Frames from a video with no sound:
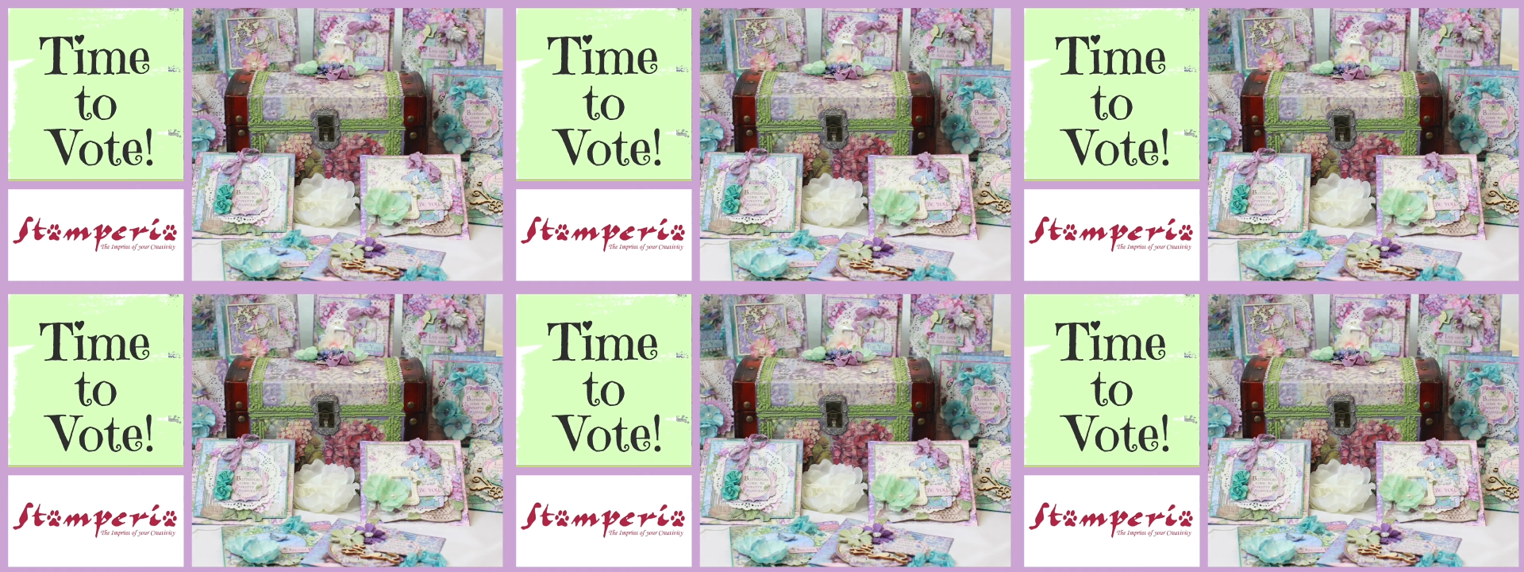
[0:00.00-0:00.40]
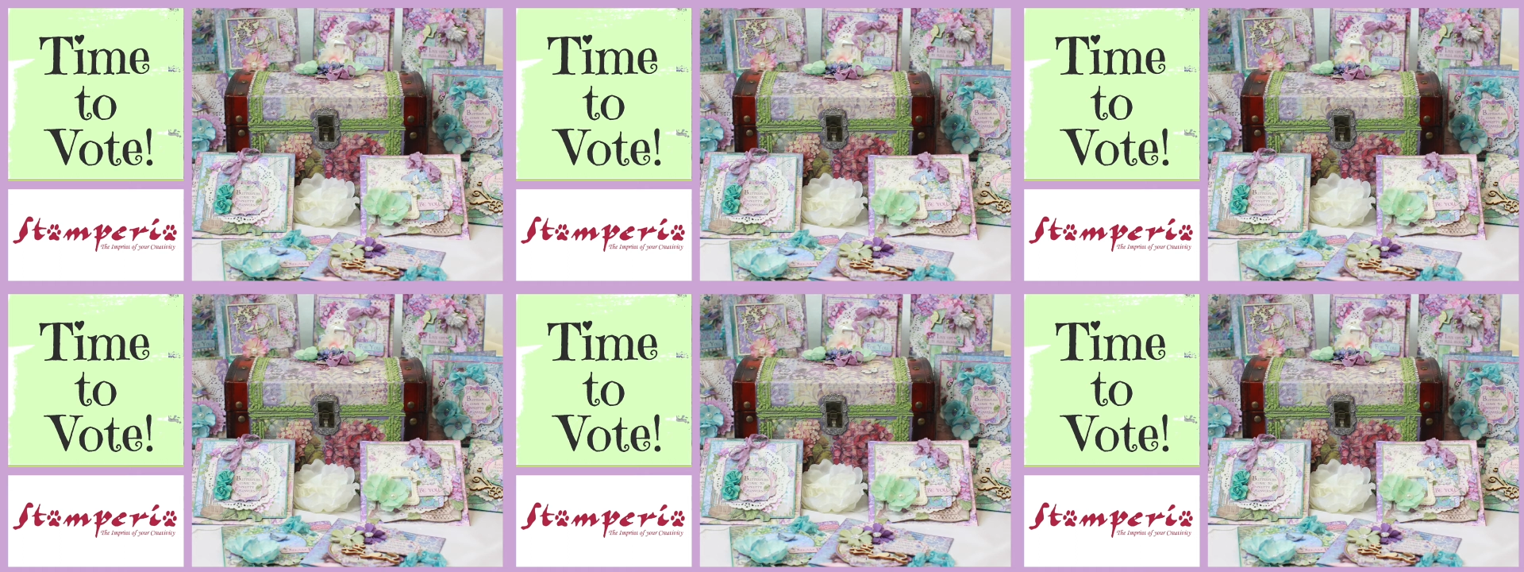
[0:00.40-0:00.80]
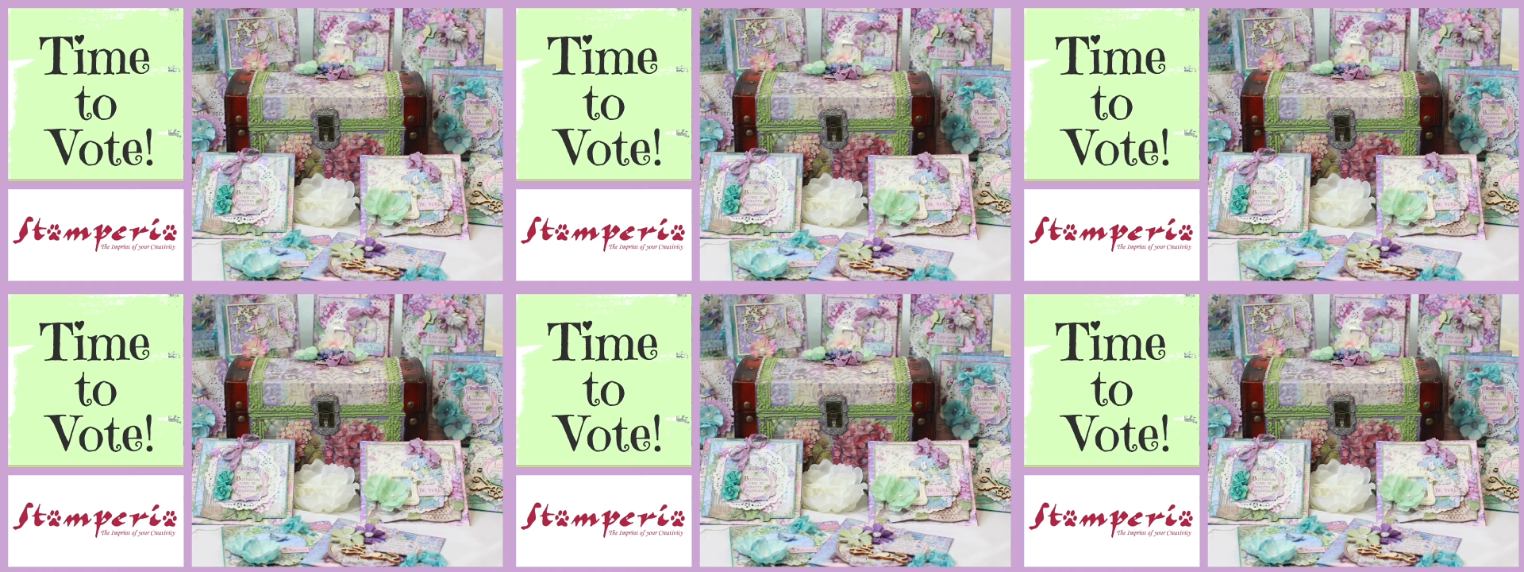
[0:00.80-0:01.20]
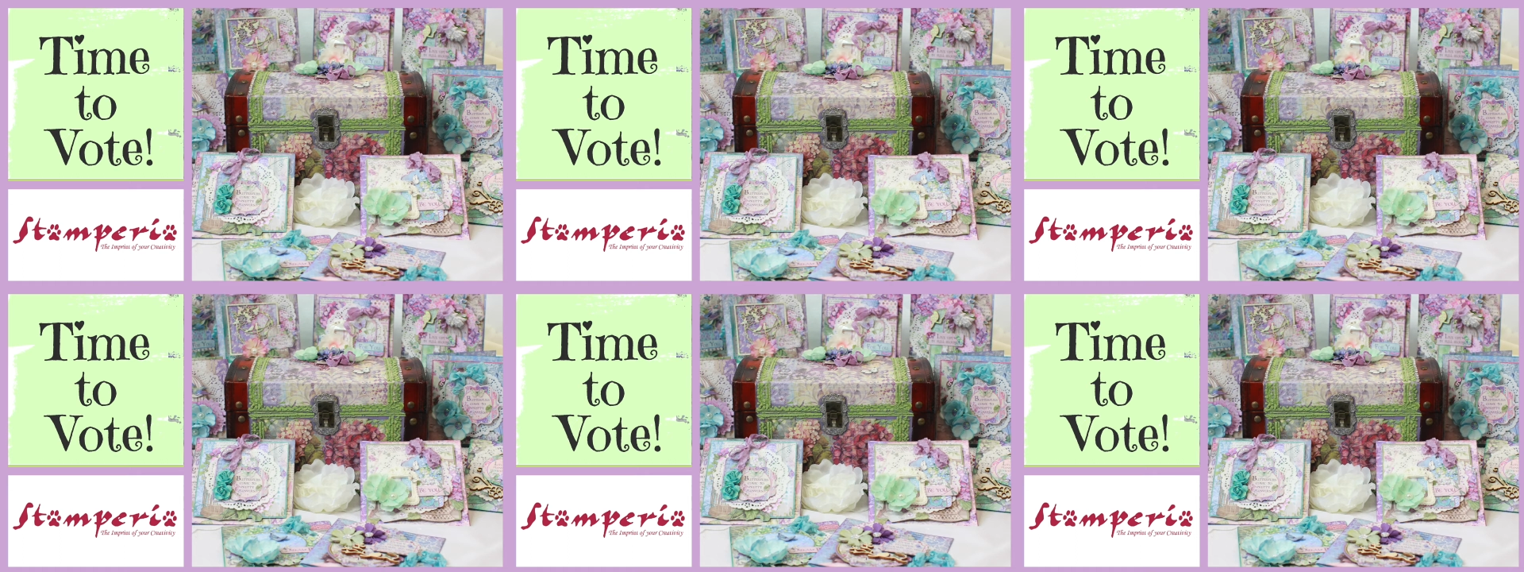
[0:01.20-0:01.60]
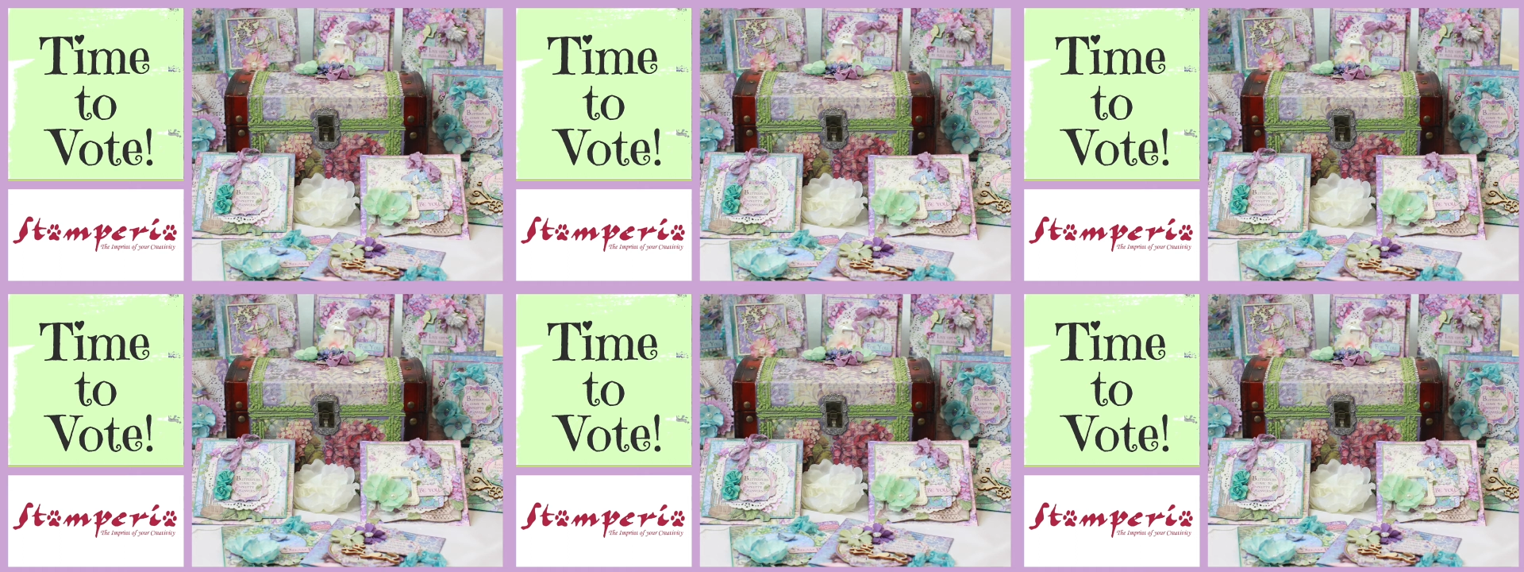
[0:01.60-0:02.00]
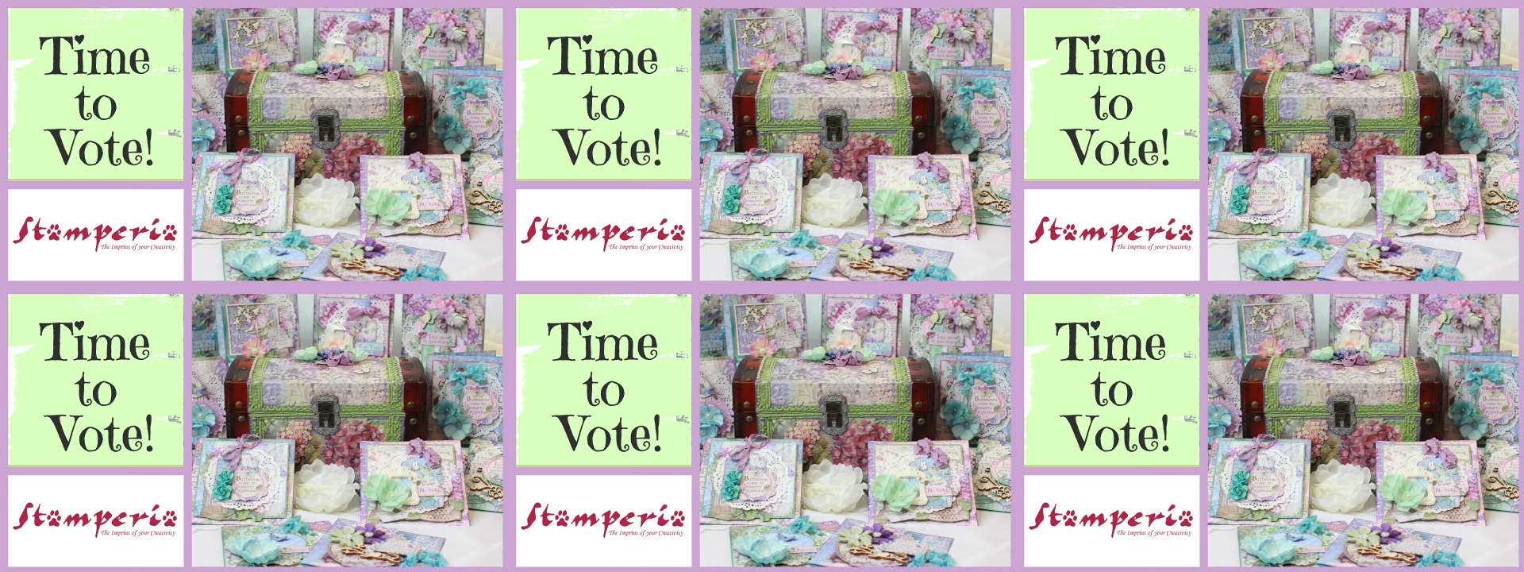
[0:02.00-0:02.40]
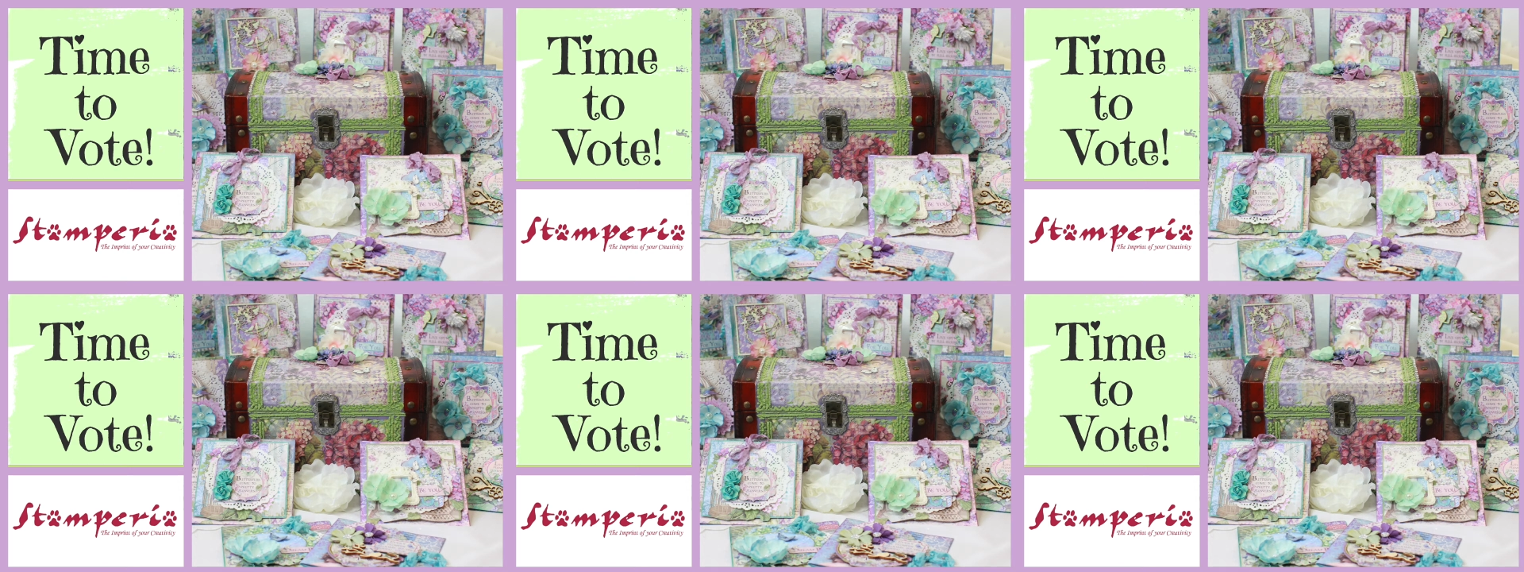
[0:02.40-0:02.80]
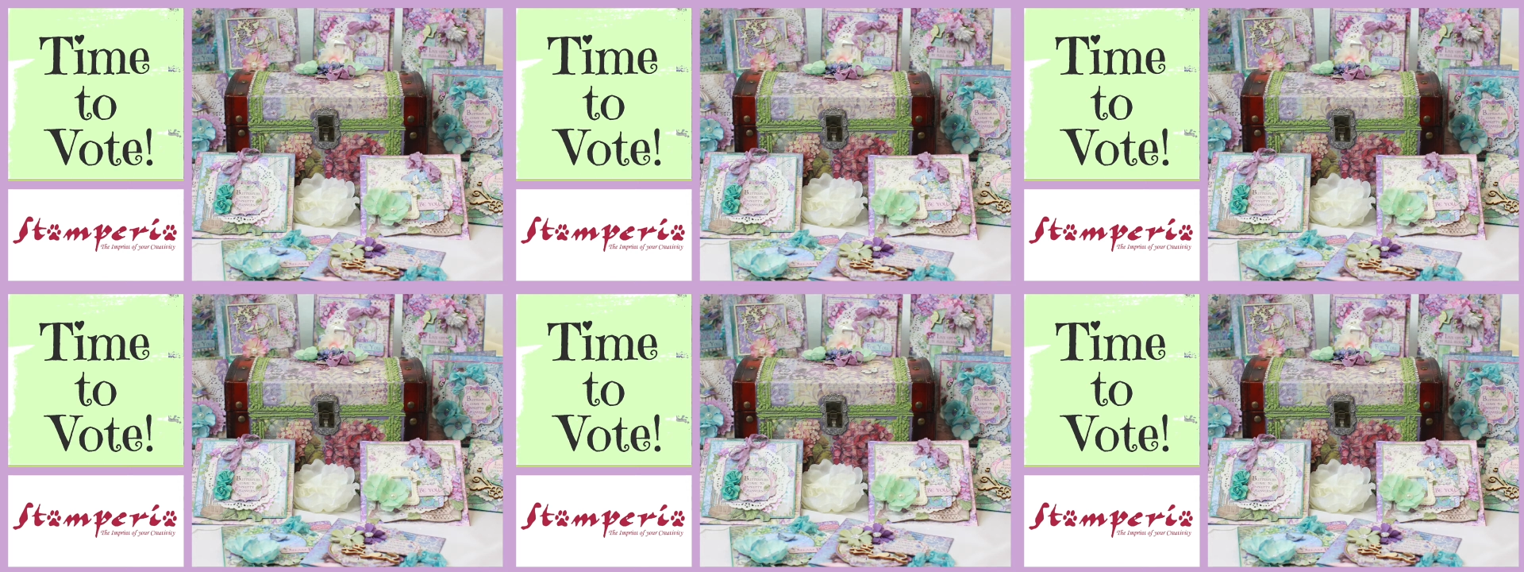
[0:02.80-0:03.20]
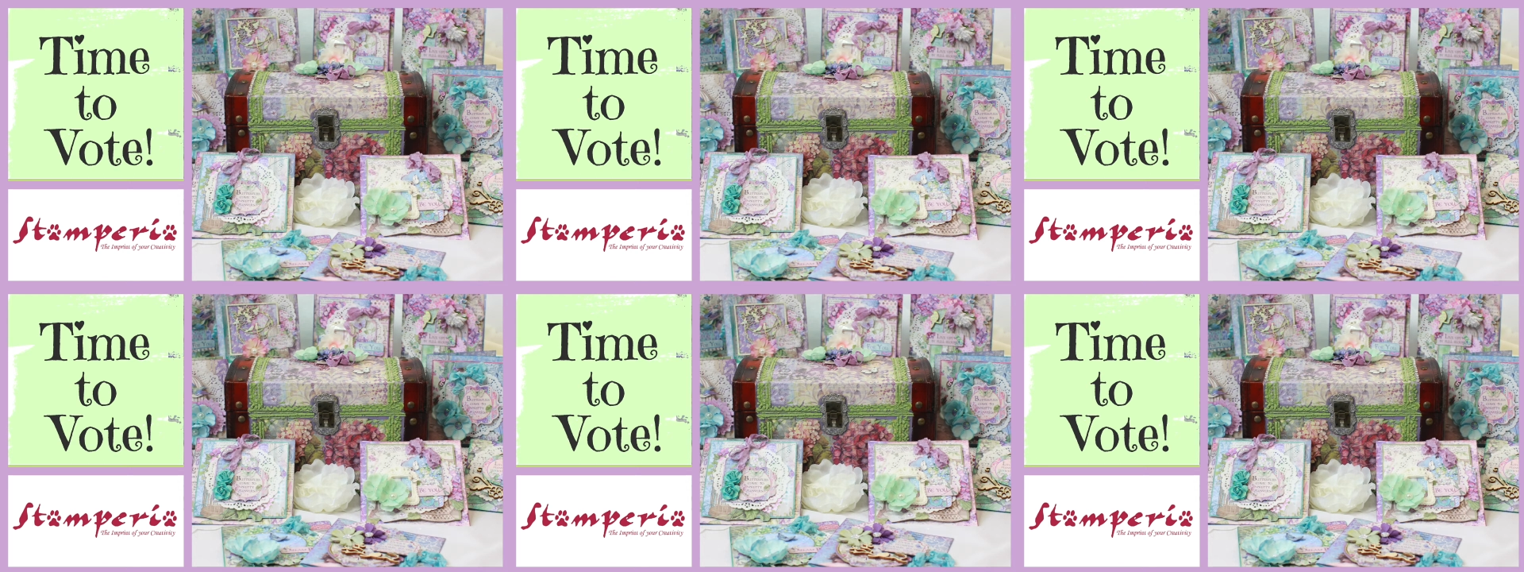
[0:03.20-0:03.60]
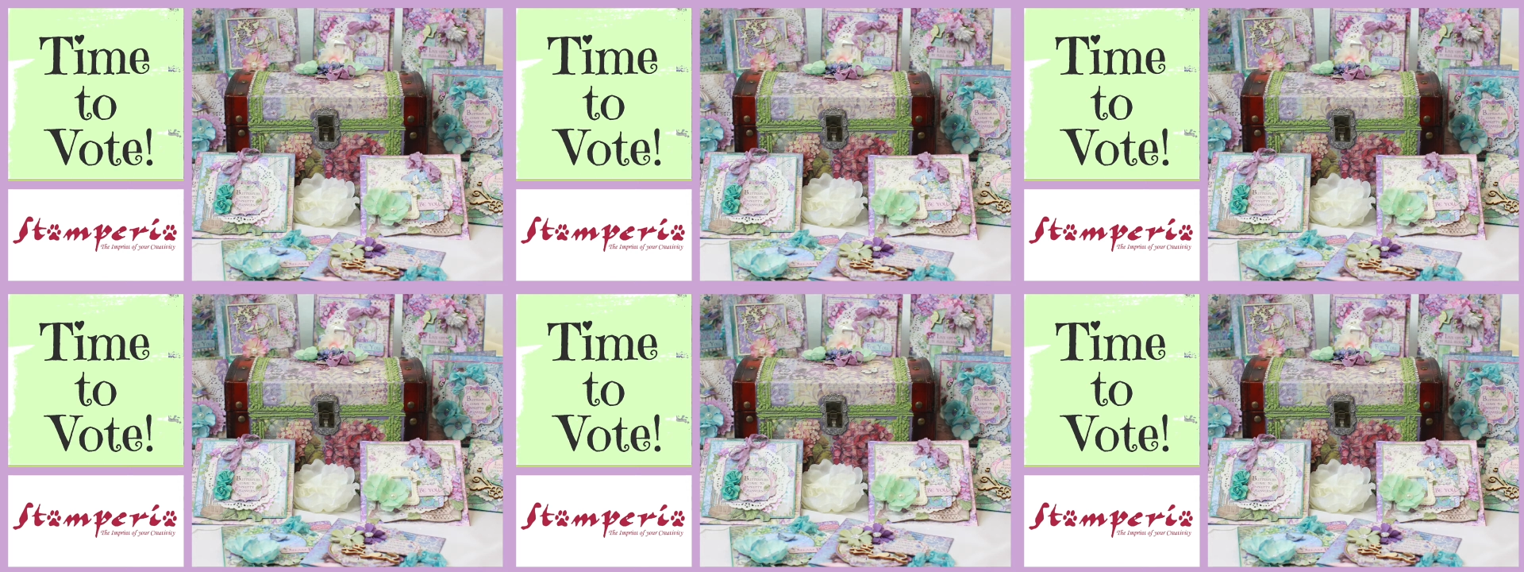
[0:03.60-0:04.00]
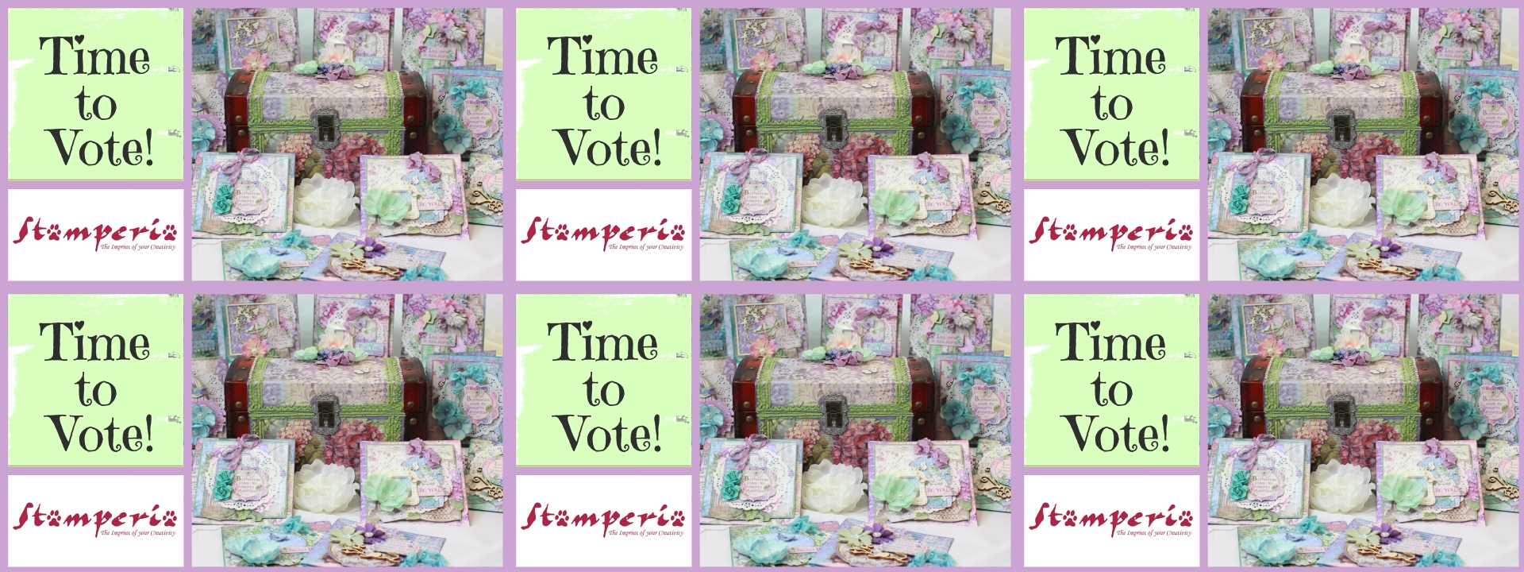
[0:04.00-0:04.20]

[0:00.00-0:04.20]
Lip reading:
(no speaker visible)